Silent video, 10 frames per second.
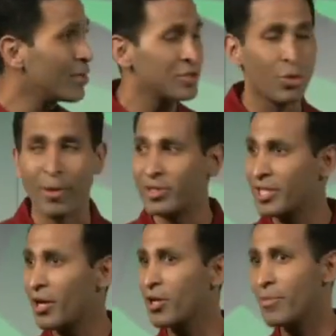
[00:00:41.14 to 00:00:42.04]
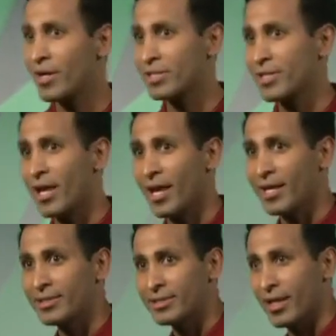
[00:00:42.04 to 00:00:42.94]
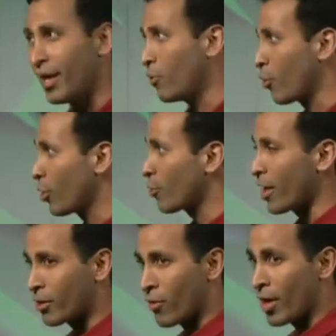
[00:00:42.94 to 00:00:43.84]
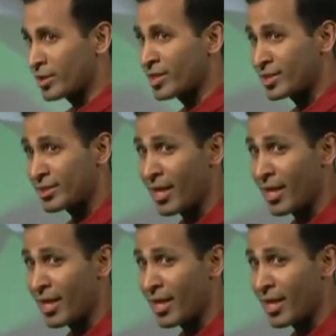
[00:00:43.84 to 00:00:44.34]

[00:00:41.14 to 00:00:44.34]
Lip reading: So what I'm going to tell you about today is a worldwide crisis